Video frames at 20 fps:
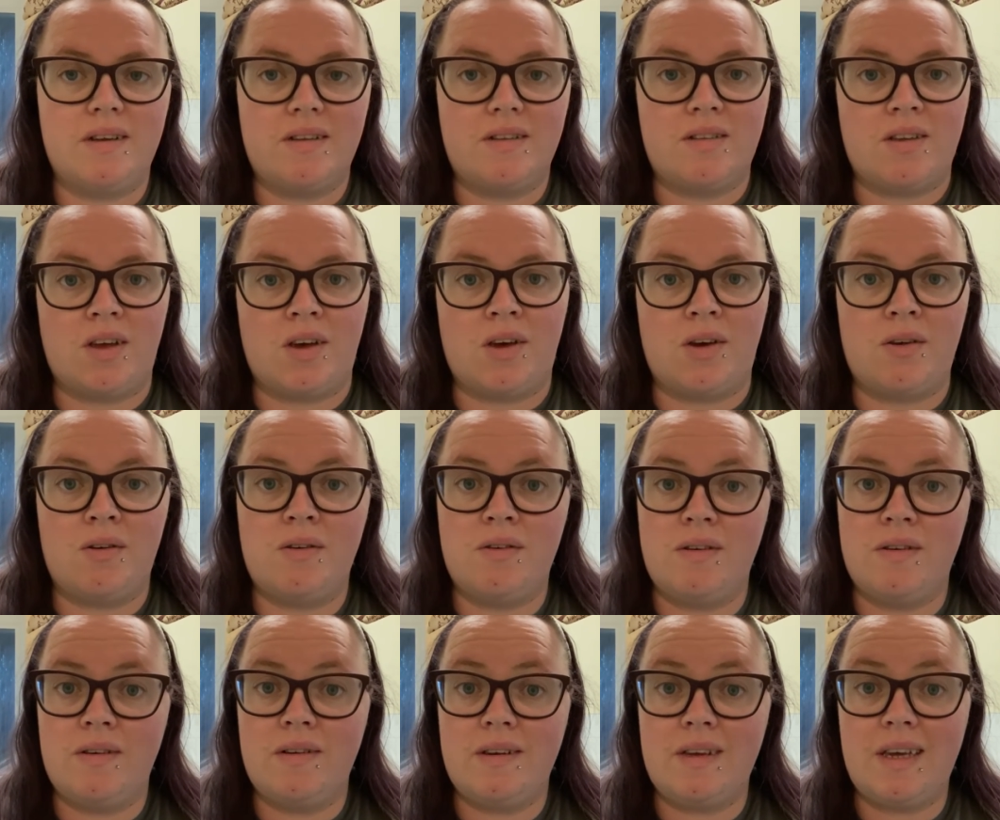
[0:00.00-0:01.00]
So
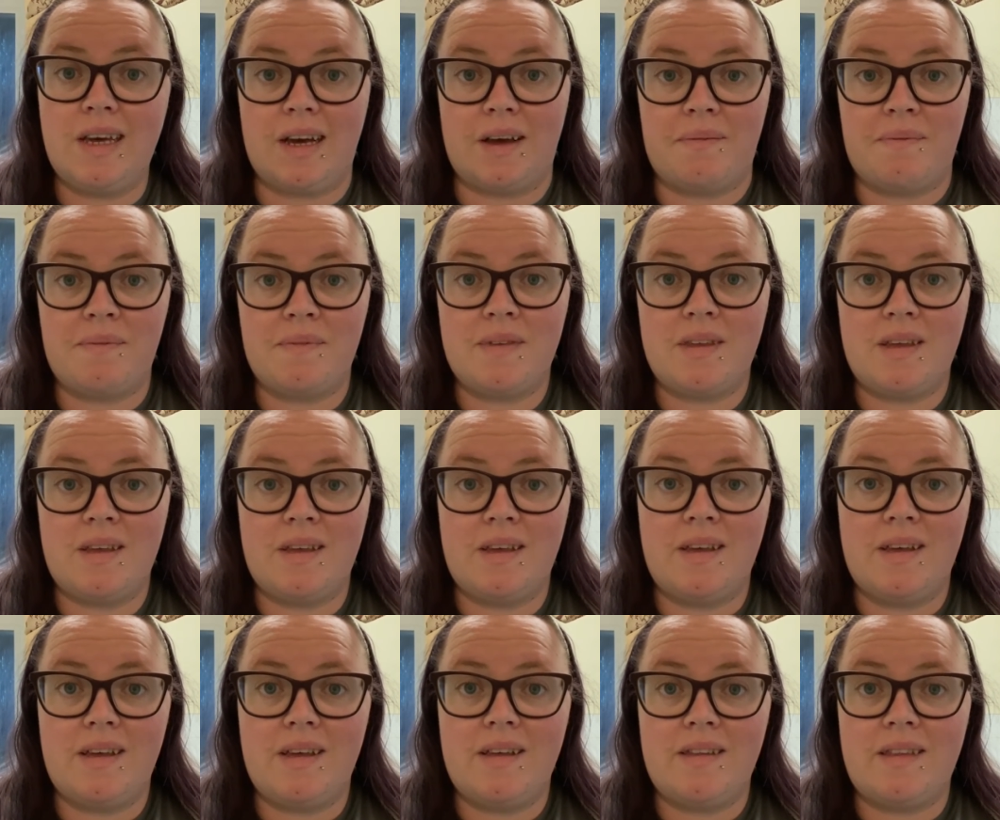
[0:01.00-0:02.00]
yeah,
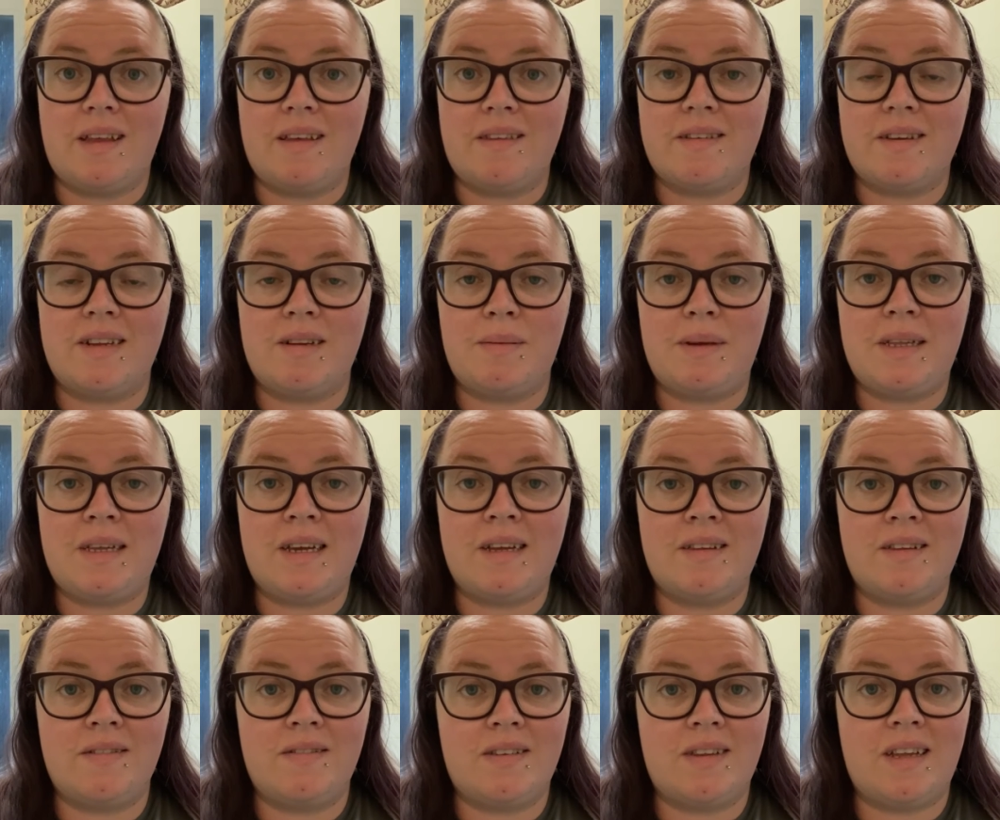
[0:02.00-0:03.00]
that's going to be the
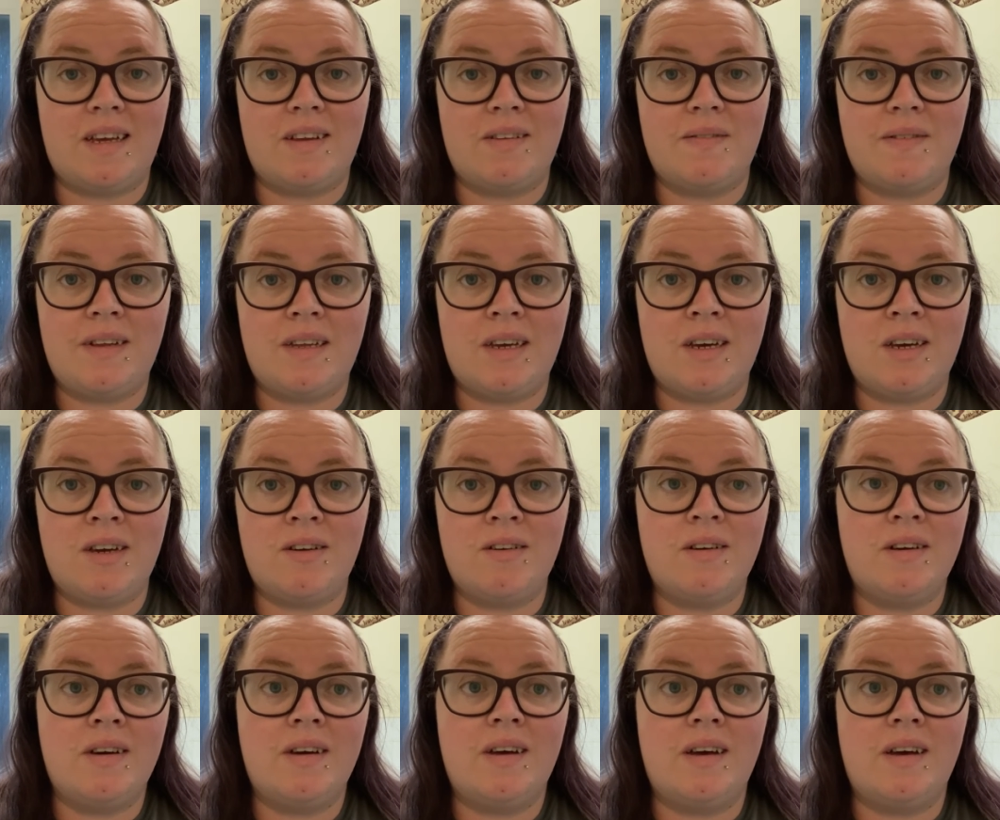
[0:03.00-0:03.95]
end of today's video.